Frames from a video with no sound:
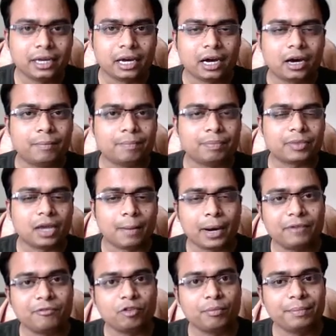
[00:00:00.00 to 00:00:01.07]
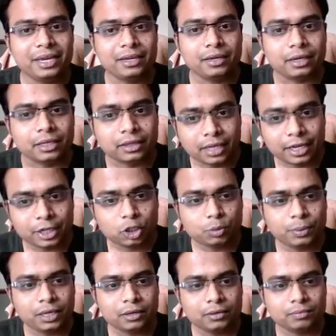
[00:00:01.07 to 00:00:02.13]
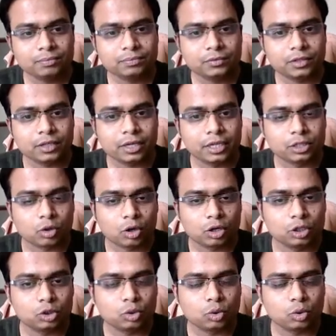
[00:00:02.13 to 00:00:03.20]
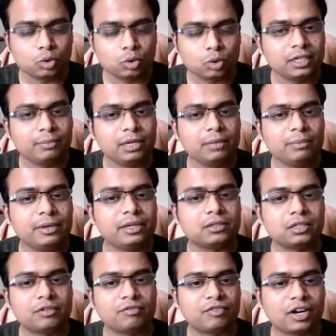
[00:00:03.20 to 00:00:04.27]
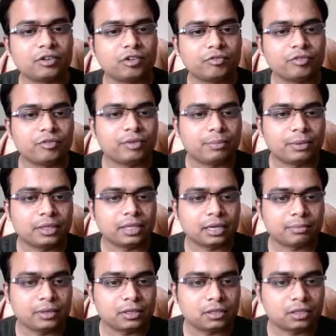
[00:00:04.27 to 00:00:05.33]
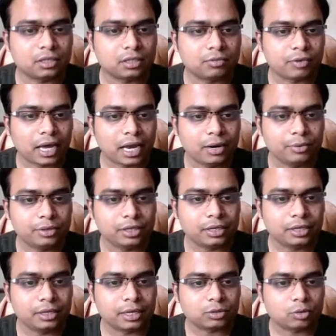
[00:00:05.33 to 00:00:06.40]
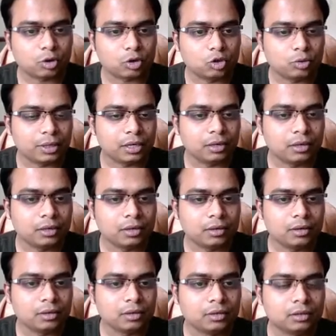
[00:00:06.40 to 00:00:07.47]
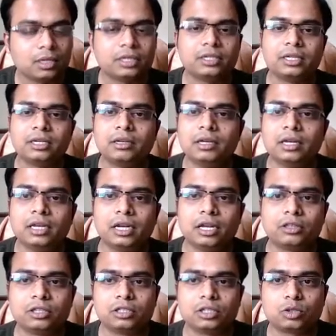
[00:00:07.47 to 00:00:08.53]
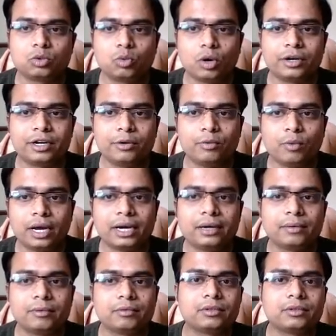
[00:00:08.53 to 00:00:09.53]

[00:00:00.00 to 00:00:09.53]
apart from being in the HP, is also 30 millimeters in front of the VP. That means this value D has got to be 30. Now this is quadrant 1.